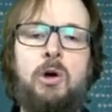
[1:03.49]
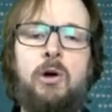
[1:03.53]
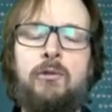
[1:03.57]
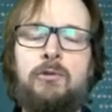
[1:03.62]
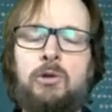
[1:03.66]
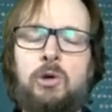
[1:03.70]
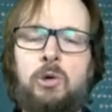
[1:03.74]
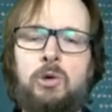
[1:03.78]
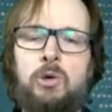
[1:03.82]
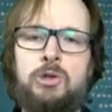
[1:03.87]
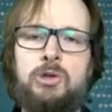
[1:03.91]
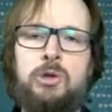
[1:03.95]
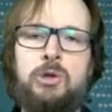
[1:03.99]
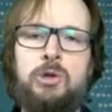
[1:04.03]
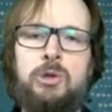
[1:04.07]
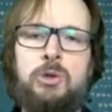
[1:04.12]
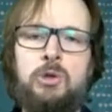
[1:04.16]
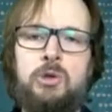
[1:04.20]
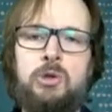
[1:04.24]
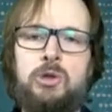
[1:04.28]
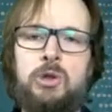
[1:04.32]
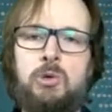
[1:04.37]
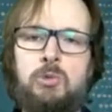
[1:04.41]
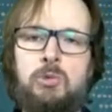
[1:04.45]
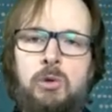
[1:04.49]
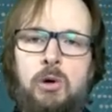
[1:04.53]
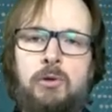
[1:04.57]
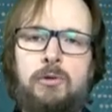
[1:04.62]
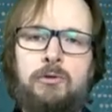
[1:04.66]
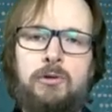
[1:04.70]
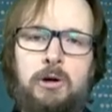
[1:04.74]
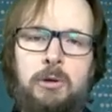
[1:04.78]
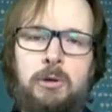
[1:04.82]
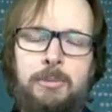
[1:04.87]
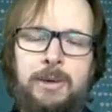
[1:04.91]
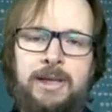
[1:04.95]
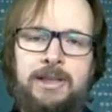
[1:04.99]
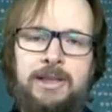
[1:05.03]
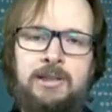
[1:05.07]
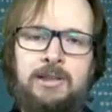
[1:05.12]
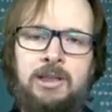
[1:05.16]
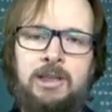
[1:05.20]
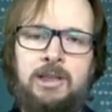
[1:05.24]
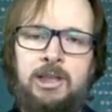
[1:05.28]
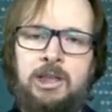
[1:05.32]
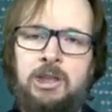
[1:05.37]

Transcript: of course, use the raw format.